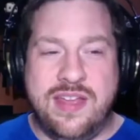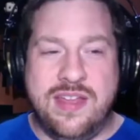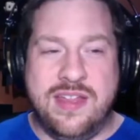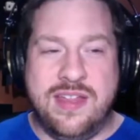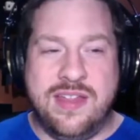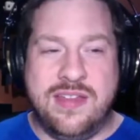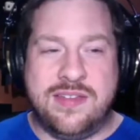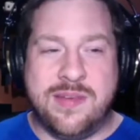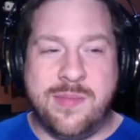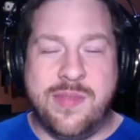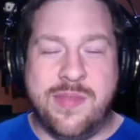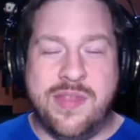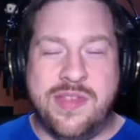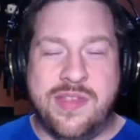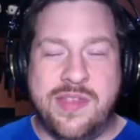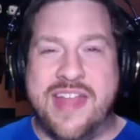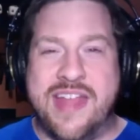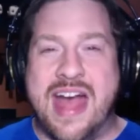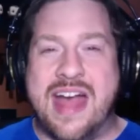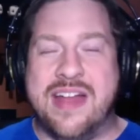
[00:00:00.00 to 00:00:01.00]
Some of
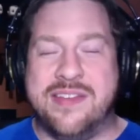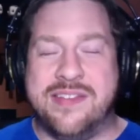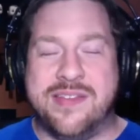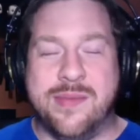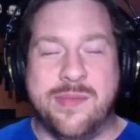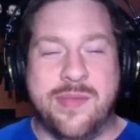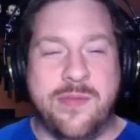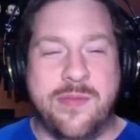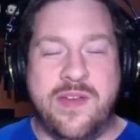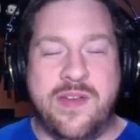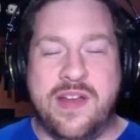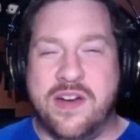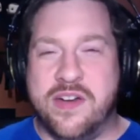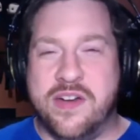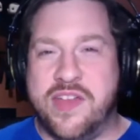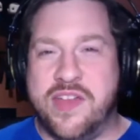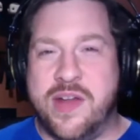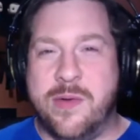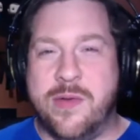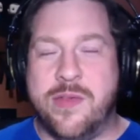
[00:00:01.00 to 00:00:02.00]
the
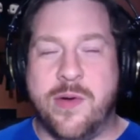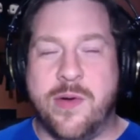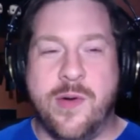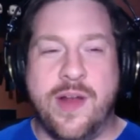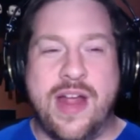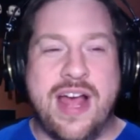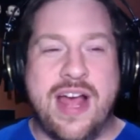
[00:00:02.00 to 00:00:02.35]
figures they were throwing